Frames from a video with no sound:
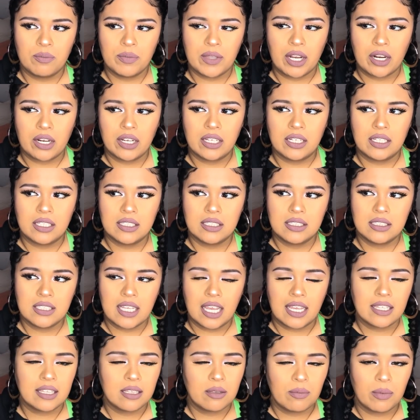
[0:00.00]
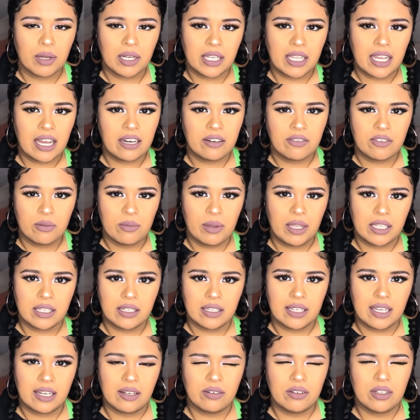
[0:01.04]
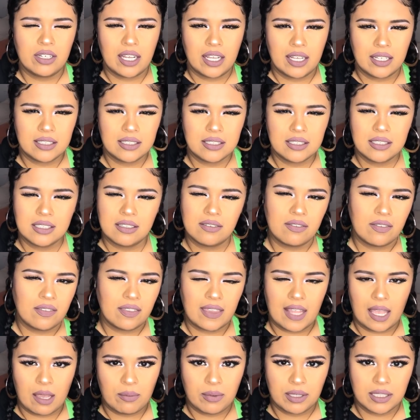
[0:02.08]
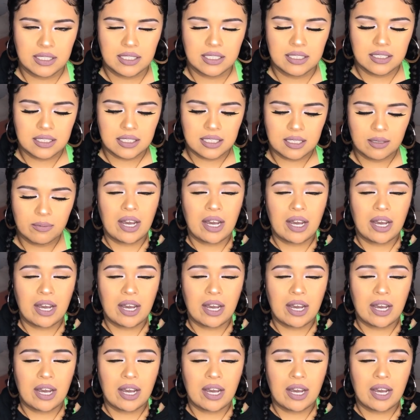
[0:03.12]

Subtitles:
they're gonna take the money out of your bank account next, if that makes sense.